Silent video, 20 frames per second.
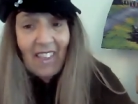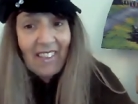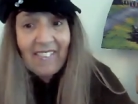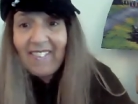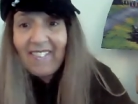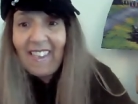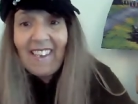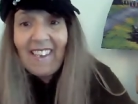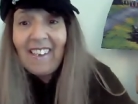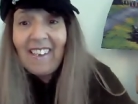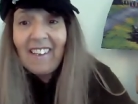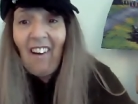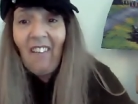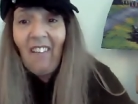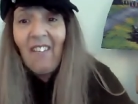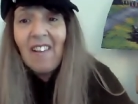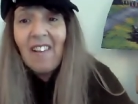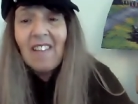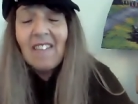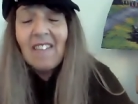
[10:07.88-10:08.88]
That's the
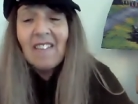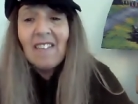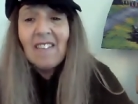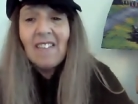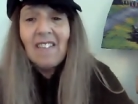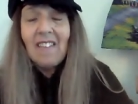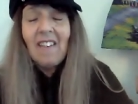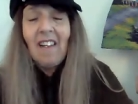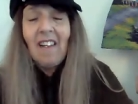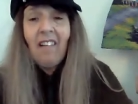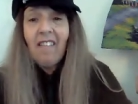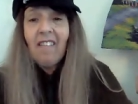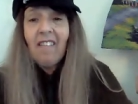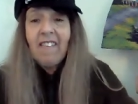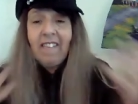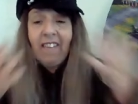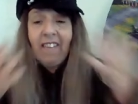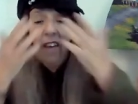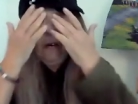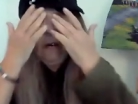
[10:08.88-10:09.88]
ego.
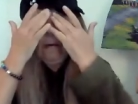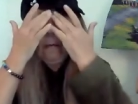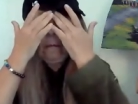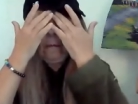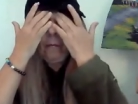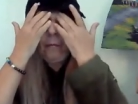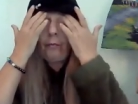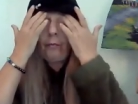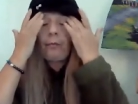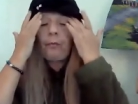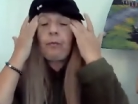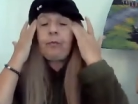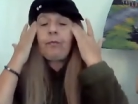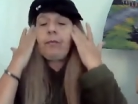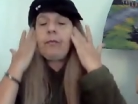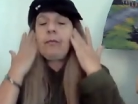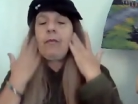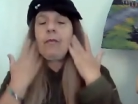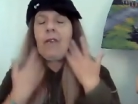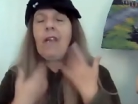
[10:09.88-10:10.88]
So
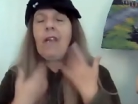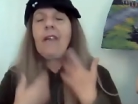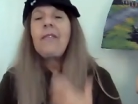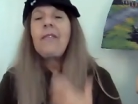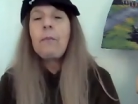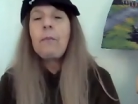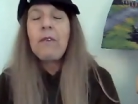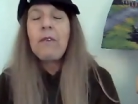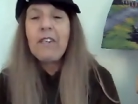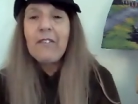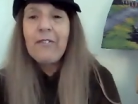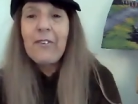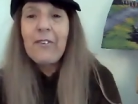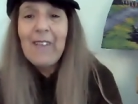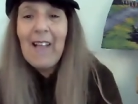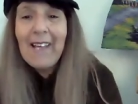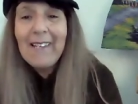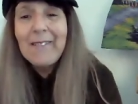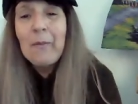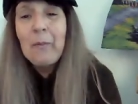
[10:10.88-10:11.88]
the
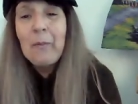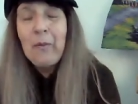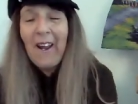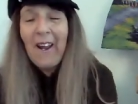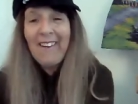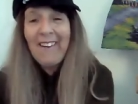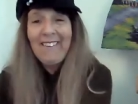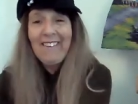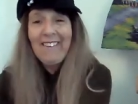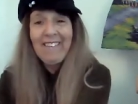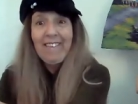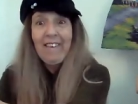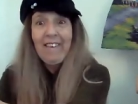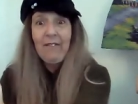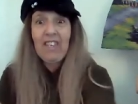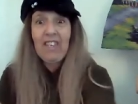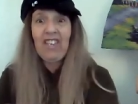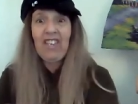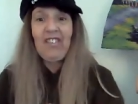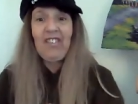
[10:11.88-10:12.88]
beautiful Anna Brown is
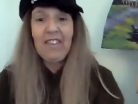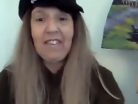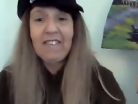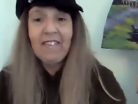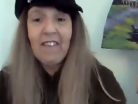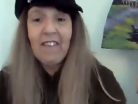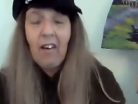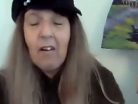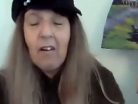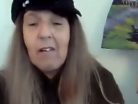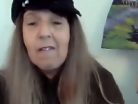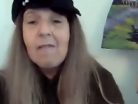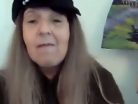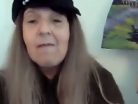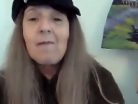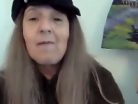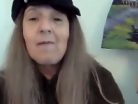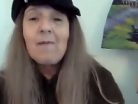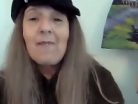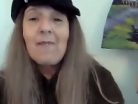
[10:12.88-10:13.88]
giving you the soul.
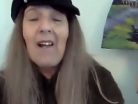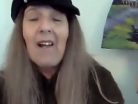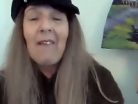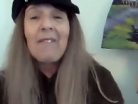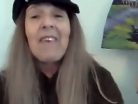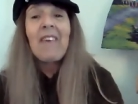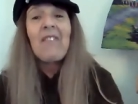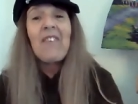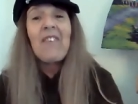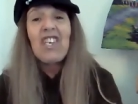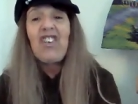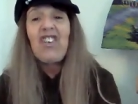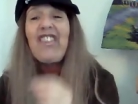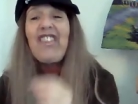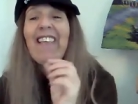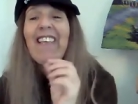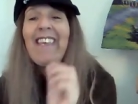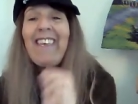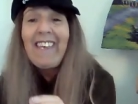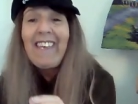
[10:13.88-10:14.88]
I'm giving you
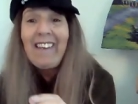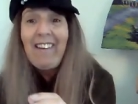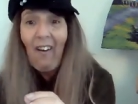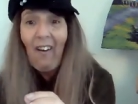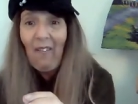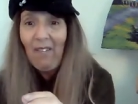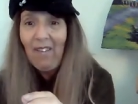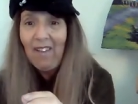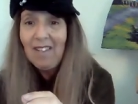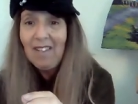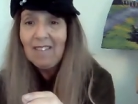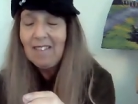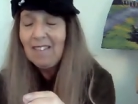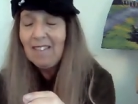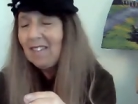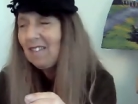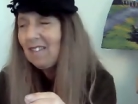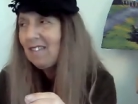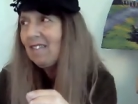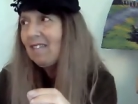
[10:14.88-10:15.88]
the ego.
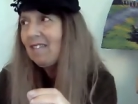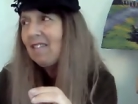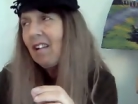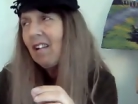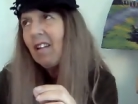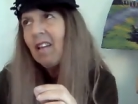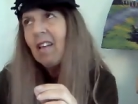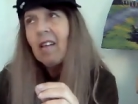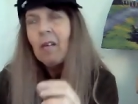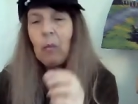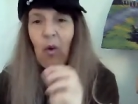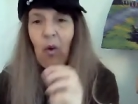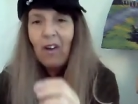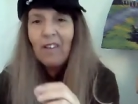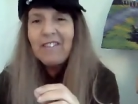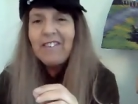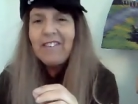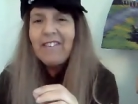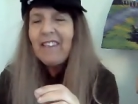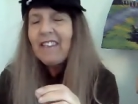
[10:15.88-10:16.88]

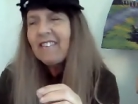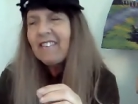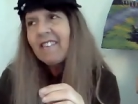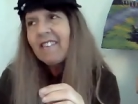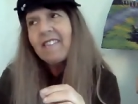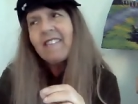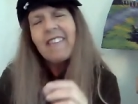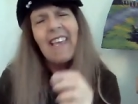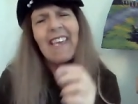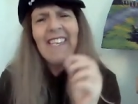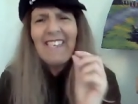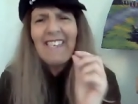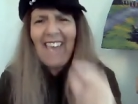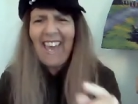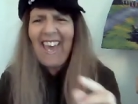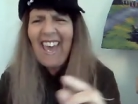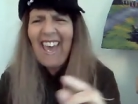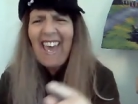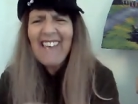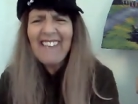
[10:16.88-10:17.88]
Watch this and say,
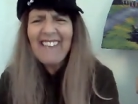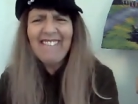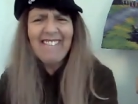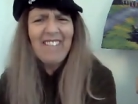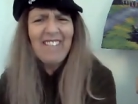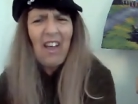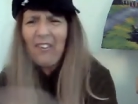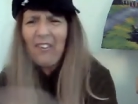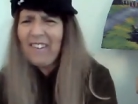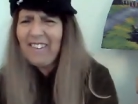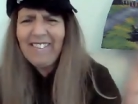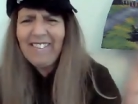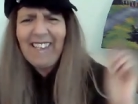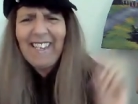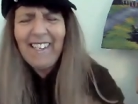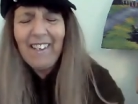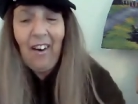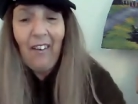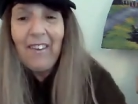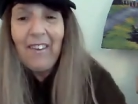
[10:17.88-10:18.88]
yes, Lauren's
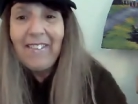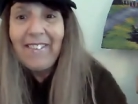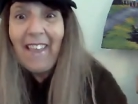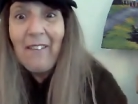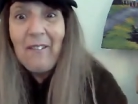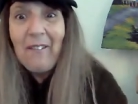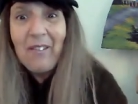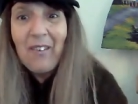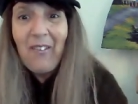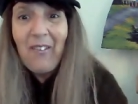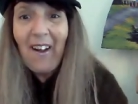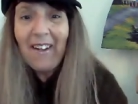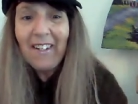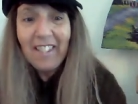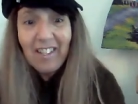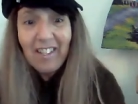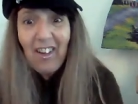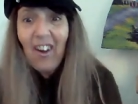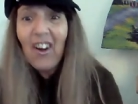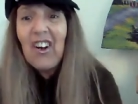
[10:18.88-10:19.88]
ego is everywhere.
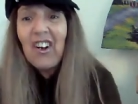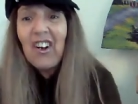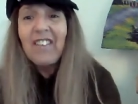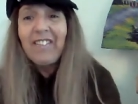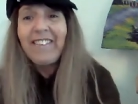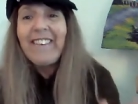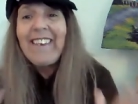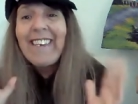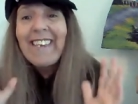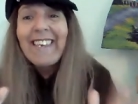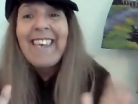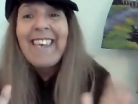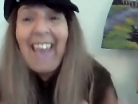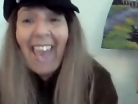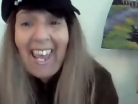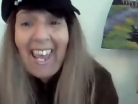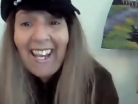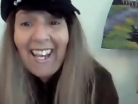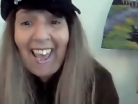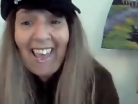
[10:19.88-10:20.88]
Good, you get
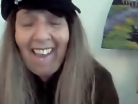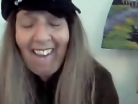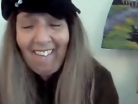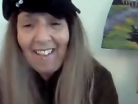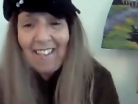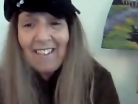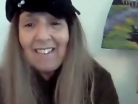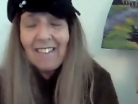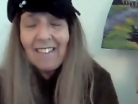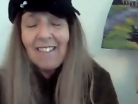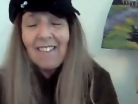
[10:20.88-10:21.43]
it.